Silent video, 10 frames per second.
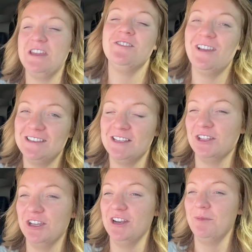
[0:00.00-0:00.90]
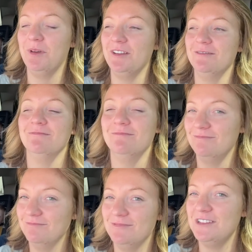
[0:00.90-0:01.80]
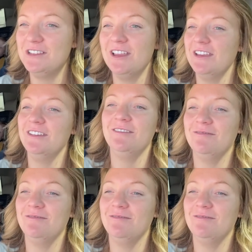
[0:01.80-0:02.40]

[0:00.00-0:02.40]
You guys can look it up on like